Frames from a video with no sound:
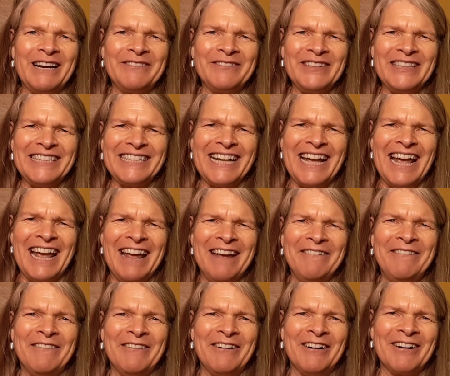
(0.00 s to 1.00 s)
every day
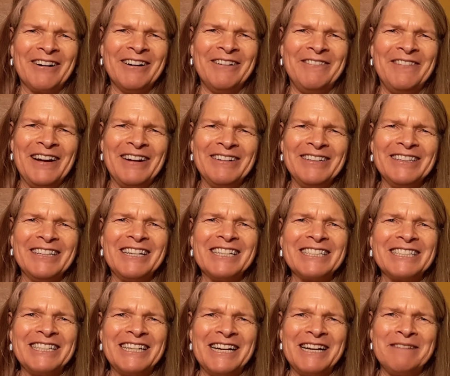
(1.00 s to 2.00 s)
for a very long
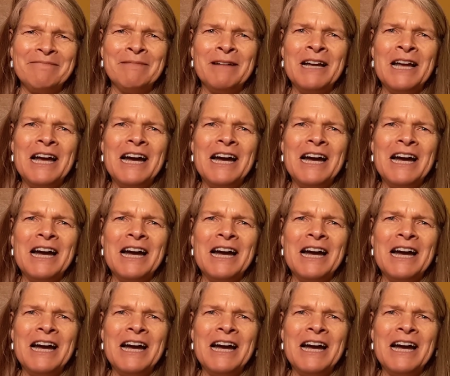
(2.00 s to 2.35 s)
time,